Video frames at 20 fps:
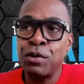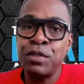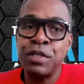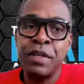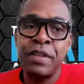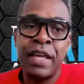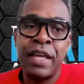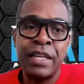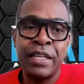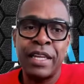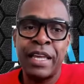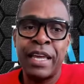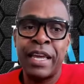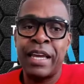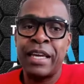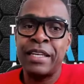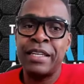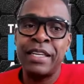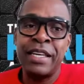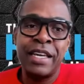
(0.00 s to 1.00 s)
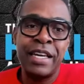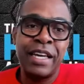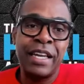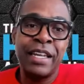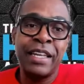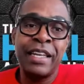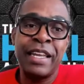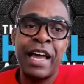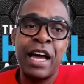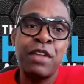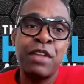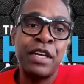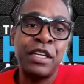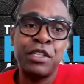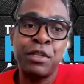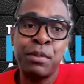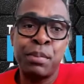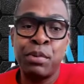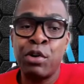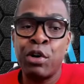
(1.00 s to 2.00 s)
to that land. Allow that
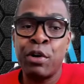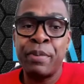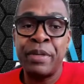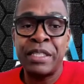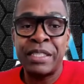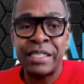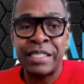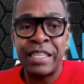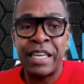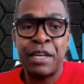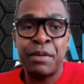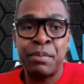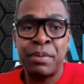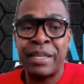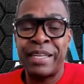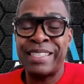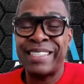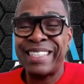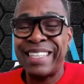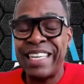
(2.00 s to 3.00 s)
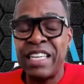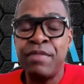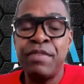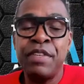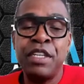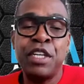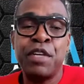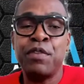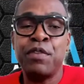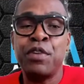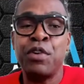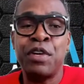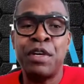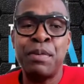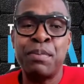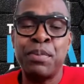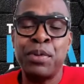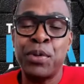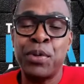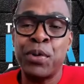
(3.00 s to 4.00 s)
deployment to take place, even if you're
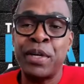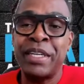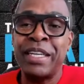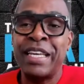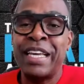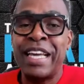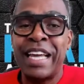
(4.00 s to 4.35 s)
employed.